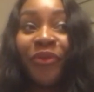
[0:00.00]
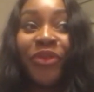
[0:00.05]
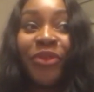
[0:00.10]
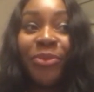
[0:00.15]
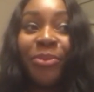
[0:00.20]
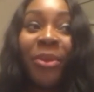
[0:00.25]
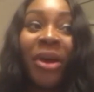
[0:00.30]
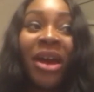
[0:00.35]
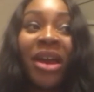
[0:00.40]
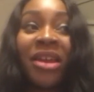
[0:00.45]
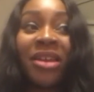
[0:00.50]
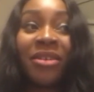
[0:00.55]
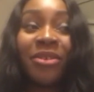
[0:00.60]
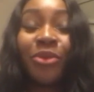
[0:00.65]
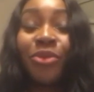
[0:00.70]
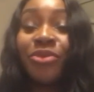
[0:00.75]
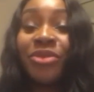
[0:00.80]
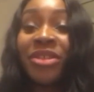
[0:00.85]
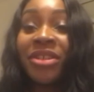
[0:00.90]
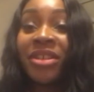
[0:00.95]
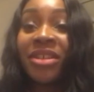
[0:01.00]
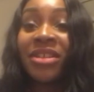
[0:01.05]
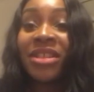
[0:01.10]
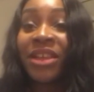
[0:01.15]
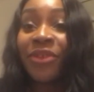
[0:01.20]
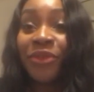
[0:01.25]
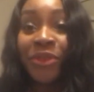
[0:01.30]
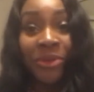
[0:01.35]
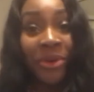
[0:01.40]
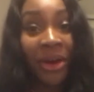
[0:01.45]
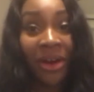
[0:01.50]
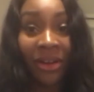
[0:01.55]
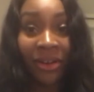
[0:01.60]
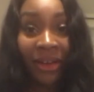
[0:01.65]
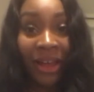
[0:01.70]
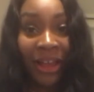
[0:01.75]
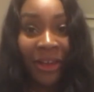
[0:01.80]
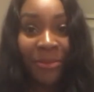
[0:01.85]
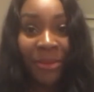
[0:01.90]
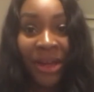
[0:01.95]
my audience if you are
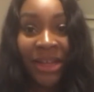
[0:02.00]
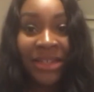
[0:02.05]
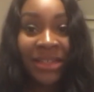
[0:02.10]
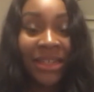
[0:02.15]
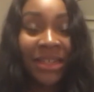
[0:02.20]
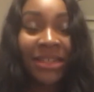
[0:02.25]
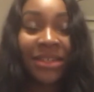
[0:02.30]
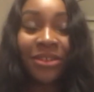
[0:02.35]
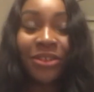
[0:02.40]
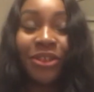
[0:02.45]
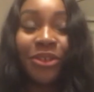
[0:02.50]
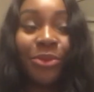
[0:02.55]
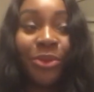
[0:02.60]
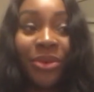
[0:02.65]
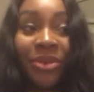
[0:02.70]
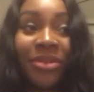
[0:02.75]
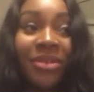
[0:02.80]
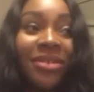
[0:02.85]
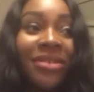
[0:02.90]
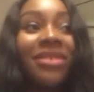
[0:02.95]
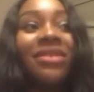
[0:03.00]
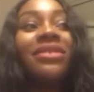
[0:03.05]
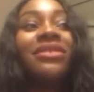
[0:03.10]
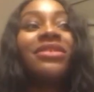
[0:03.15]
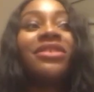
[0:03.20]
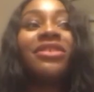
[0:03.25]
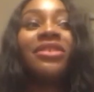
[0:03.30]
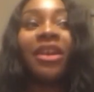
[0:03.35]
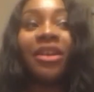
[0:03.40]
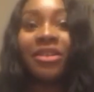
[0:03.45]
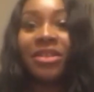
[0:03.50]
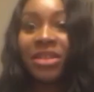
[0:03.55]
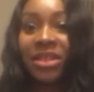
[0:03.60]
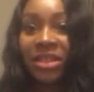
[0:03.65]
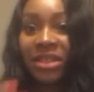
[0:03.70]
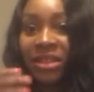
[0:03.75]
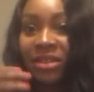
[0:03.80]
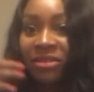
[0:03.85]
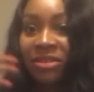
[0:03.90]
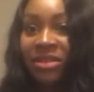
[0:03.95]
like-minded and you want, you know, to
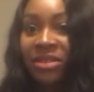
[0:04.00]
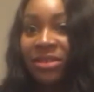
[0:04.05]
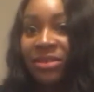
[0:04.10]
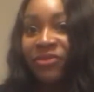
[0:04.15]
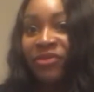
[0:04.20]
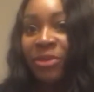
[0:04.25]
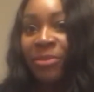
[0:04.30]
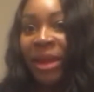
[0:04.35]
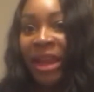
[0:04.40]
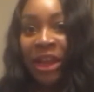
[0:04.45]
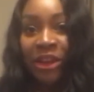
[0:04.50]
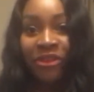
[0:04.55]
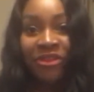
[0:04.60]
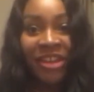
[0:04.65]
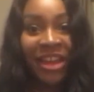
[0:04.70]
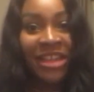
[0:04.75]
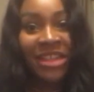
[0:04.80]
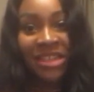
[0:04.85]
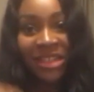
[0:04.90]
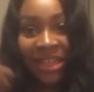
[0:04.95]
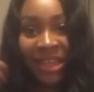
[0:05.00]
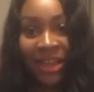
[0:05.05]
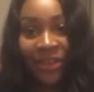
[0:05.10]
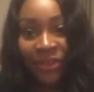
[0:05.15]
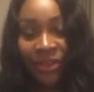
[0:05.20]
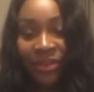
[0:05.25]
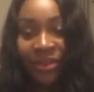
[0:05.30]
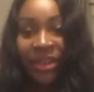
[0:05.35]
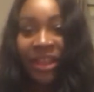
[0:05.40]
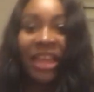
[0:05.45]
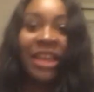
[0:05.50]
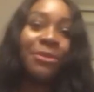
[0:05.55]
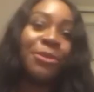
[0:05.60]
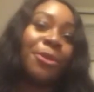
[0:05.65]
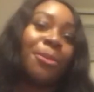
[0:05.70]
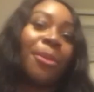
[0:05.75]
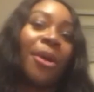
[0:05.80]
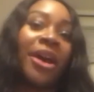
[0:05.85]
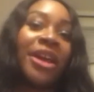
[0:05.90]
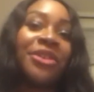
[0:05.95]
remain creative and keep your
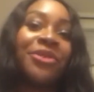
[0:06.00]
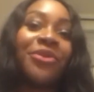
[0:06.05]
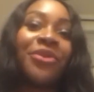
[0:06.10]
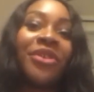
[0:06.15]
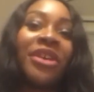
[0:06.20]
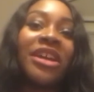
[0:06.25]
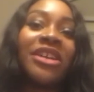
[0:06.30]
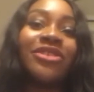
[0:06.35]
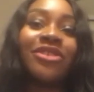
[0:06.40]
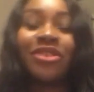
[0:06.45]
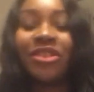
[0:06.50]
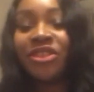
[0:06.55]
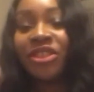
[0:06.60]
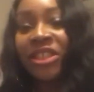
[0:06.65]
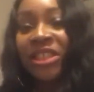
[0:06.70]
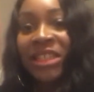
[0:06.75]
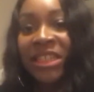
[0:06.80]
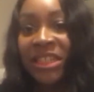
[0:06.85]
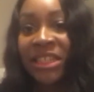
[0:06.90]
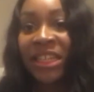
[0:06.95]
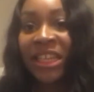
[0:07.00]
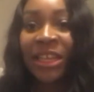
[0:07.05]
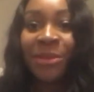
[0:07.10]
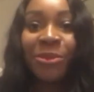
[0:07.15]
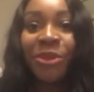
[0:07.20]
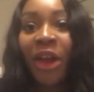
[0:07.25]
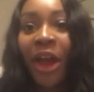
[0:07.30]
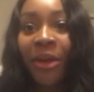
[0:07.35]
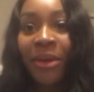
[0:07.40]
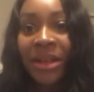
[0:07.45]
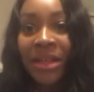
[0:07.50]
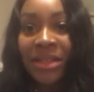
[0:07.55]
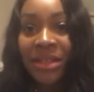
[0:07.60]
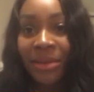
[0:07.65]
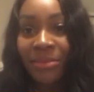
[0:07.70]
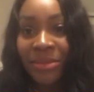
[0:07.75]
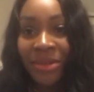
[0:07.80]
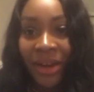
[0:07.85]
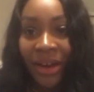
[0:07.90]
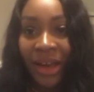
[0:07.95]
mind fresh, and you just need to keep going
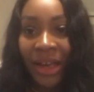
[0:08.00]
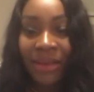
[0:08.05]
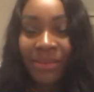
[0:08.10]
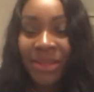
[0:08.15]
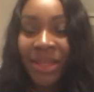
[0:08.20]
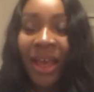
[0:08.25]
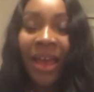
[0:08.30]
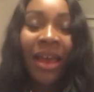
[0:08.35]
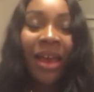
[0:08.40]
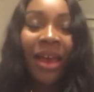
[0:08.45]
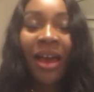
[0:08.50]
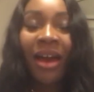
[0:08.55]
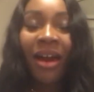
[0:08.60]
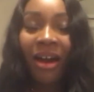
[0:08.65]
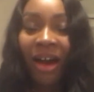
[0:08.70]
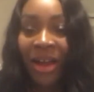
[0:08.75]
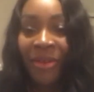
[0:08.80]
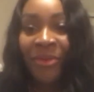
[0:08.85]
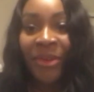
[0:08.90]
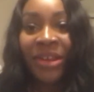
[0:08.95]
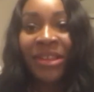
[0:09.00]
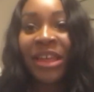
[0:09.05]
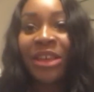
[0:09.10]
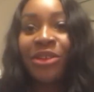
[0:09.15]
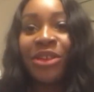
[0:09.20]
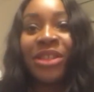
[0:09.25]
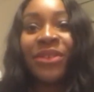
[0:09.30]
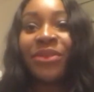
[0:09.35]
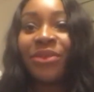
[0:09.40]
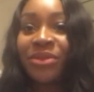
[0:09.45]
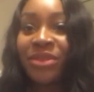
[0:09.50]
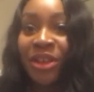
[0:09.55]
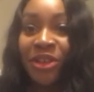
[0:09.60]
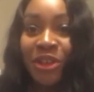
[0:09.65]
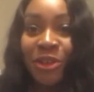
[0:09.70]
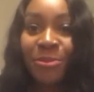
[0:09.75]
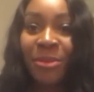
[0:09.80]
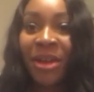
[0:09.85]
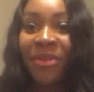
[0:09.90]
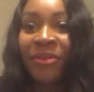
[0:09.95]
sometimes. I find that useful, so
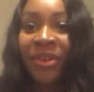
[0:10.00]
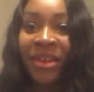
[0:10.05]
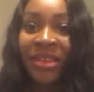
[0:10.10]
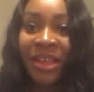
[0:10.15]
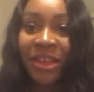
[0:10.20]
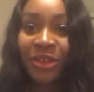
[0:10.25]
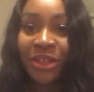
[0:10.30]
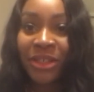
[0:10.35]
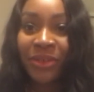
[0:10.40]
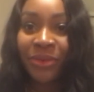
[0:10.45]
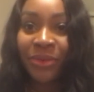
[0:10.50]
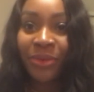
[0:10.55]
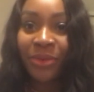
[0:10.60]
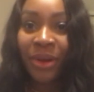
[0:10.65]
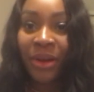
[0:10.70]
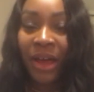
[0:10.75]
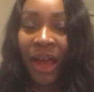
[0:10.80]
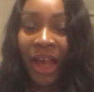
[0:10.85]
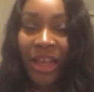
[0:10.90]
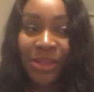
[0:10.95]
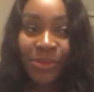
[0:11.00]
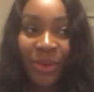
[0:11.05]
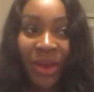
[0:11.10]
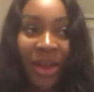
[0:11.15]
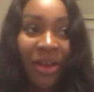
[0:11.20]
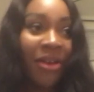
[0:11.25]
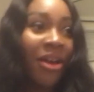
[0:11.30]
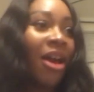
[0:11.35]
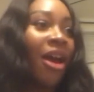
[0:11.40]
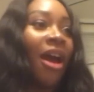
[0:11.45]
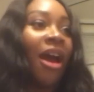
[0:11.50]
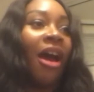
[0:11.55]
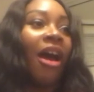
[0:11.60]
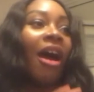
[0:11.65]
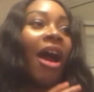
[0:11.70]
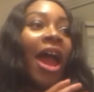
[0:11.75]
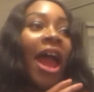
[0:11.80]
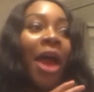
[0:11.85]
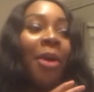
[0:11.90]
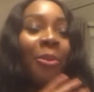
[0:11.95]
you might find that useful as well.
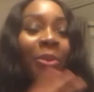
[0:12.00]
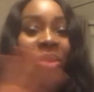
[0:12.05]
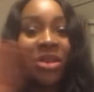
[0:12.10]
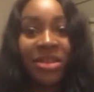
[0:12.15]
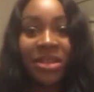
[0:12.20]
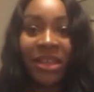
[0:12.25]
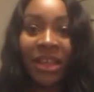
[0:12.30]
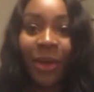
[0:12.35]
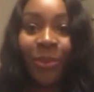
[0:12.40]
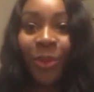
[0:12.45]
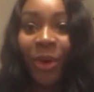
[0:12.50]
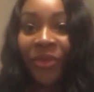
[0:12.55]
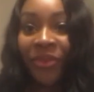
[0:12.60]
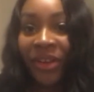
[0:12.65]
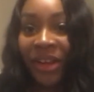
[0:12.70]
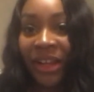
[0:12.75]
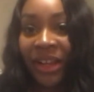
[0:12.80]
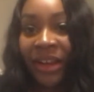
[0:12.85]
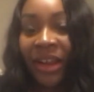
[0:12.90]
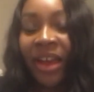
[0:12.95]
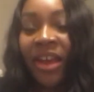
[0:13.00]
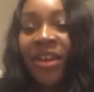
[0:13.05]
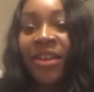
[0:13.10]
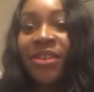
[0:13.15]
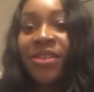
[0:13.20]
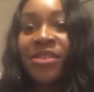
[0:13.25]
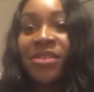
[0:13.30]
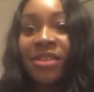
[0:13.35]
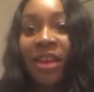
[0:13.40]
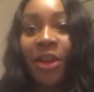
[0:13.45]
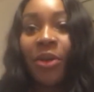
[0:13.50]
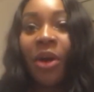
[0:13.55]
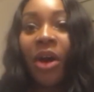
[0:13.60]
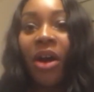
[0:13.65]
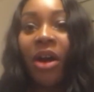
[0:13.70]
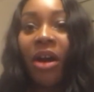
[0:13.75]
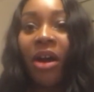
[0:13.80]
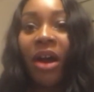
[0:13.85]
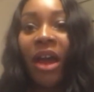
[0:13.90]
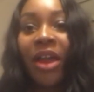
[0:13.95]
I am once again waffling, so
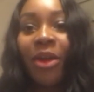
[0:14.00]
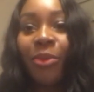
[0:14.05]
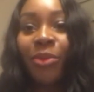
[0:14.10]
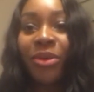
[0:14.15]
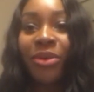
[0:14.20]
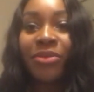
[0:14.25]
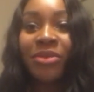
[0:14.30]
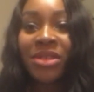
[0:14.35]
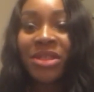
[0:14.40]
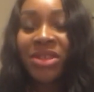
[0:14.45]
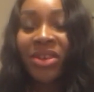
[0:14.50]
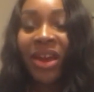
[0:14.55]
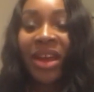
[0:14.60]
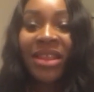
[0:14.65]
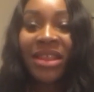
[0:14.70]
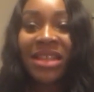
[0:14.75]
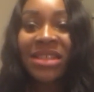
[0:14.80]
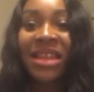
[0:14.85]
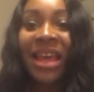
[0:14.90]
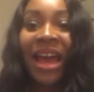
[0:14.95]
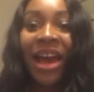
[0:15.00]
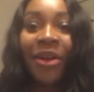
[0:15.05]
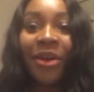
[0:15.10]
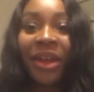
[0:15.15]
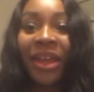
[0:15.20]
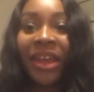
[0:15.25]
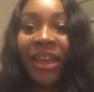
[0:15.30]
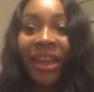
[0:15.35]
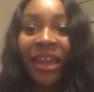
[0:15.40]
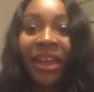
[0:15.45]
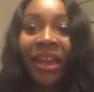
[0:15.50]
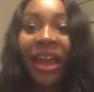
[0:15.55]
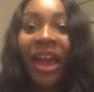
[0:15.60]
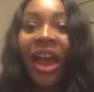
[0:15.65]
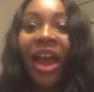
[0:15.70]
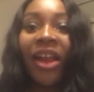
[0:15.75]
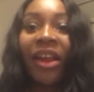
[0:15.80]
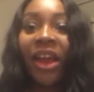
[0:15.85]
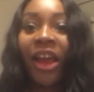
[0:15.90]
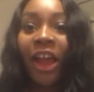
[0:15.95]
I will sign this out here,
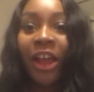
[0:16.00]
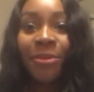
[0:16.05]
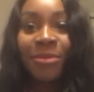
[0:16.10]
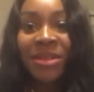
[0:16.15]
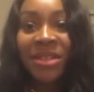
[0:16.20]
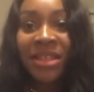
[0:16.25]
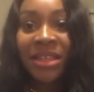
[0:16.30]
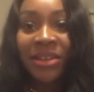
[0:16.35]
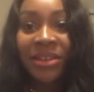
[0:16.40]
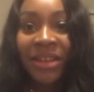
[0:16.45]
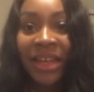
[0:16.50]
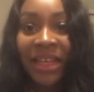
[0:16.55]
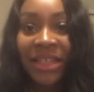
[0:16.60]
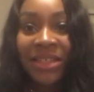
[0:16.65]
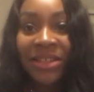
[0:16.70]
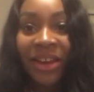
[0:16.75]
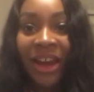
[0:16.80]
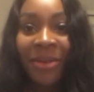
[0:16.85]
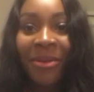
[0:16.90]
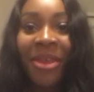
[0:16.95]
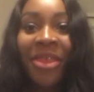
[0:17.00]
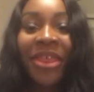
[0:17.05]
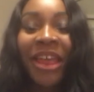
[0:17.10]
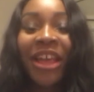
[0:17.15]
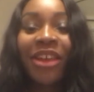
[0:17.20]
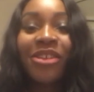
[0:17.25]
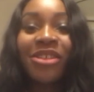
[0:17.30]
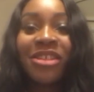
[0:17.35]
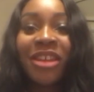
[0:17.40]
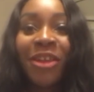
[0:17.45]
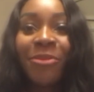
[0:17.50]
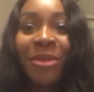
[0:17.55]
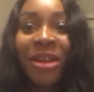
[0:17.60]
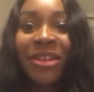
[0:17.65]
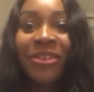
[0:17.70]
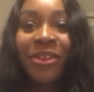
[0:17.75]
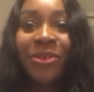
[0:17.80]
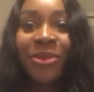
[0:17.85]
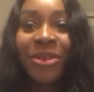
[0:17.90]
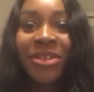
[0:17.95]
and I hope to see you next time. Thank you so
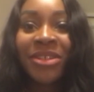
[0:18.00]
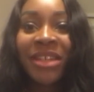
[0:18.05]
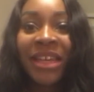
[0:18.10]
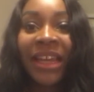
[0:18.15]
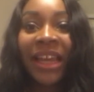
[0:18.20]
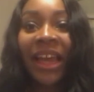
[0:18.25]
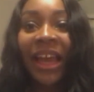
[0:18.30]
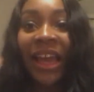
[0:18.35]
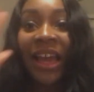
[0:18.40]
much for watching.